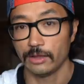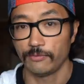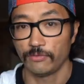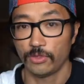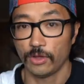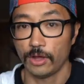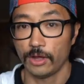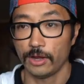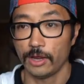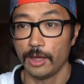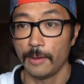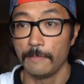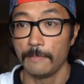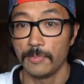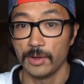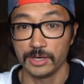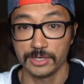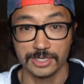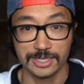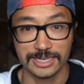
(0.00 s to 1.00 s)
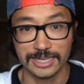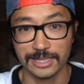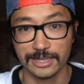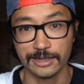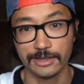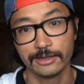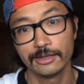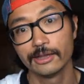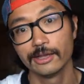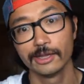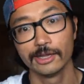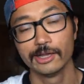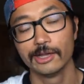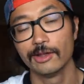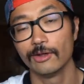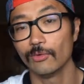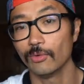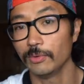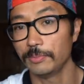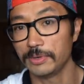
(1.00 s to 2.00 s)
I thought a muddy day
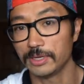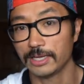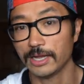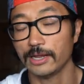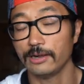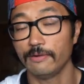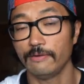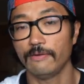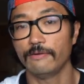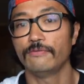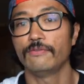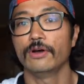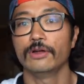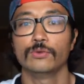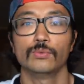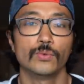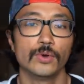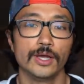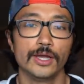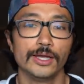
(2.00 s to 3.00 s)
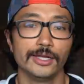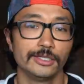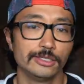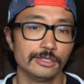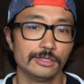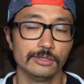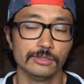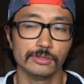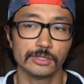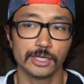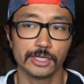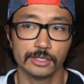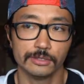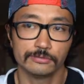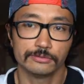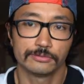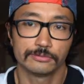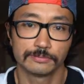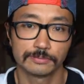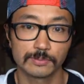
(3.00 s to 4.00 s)
would be kind of a fun way to kind
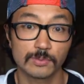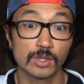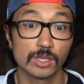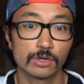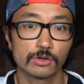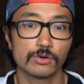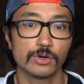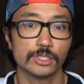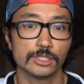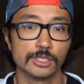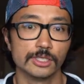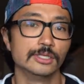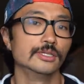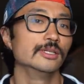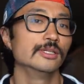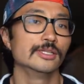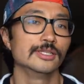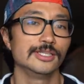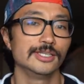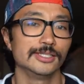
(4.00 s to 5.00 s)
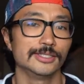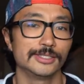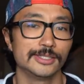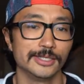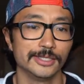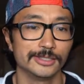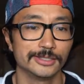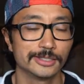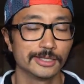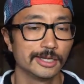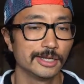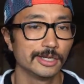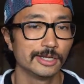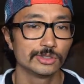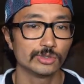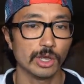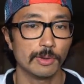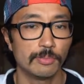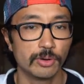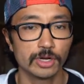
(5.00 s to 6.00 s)
of christen these things.
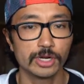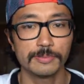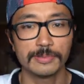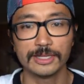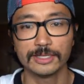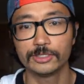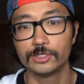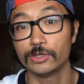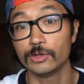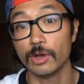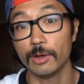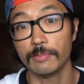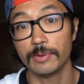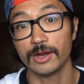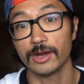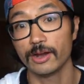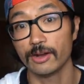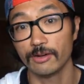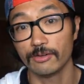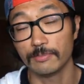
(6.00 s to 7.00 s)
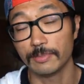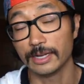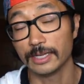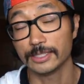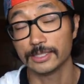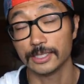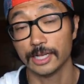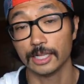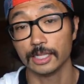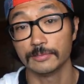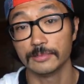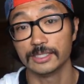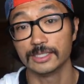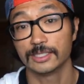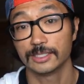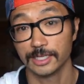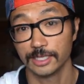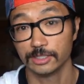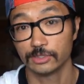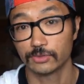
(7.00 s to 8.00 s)
So I put them into a pair of my Salomon
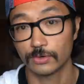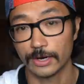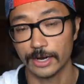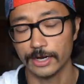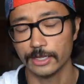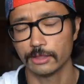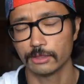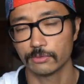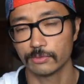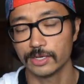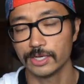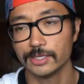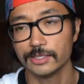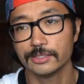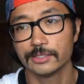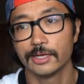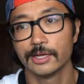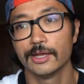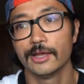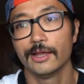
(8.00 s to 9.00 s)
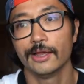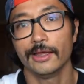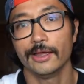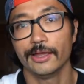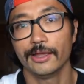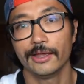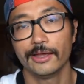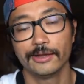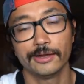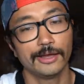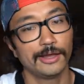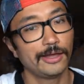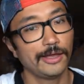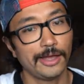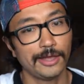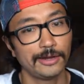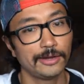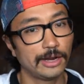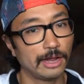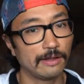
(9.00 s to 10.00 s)
Sensoride 3s and
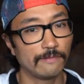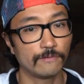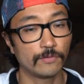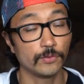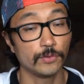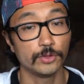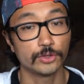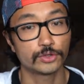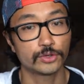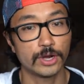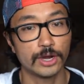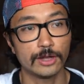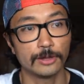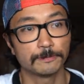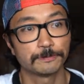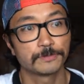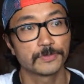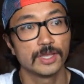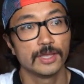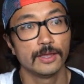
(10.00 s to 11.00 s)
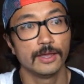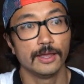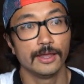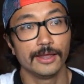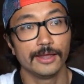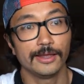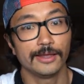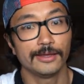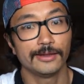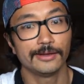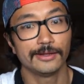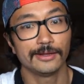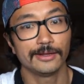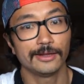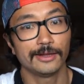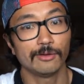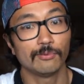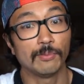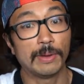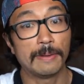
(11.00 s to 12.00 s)
headed out for the trail. And
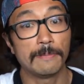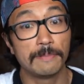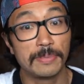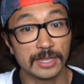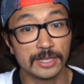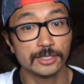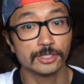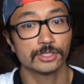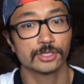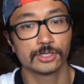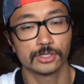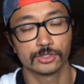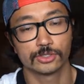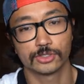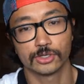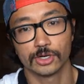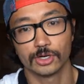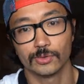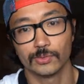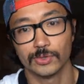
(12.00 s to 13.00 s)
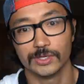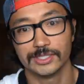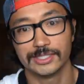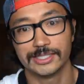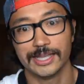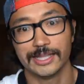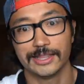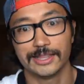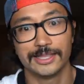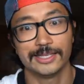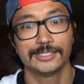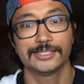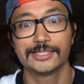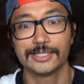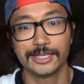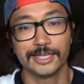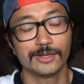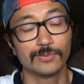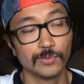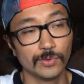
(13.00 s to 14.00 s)
my biggest concern was that this
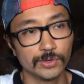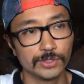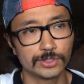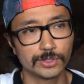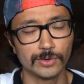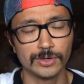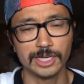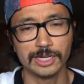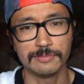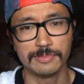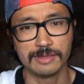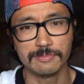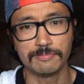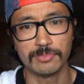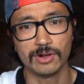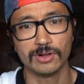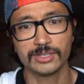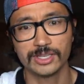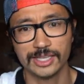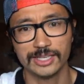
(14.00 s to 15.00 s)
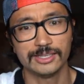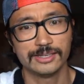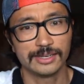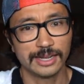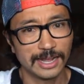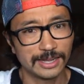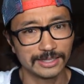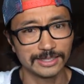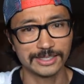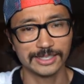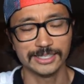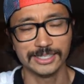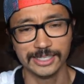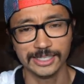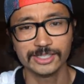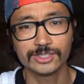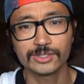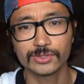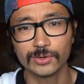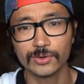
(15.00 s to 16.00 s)
thing was going to be bulky. You got like an
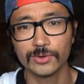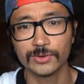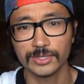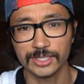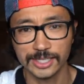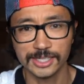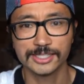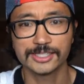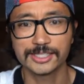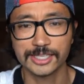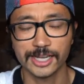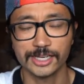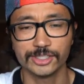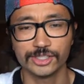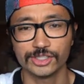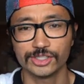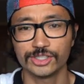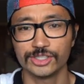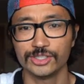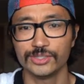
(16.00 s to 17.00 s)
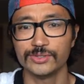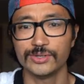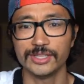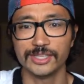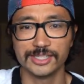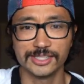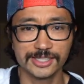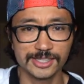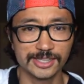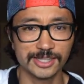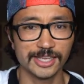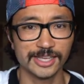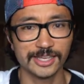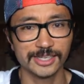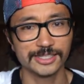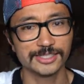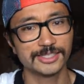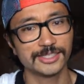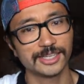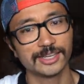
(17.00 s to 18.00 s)
insole inside your shoe and this
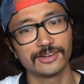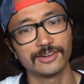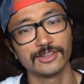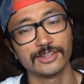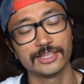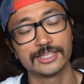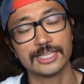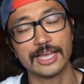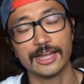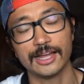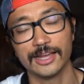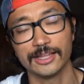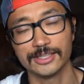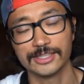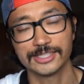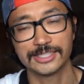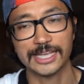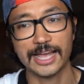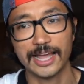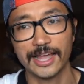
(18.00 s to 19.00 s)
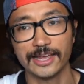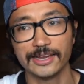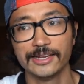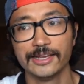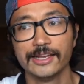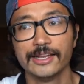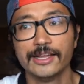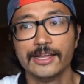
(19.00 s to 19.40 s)
thing sticking on the side.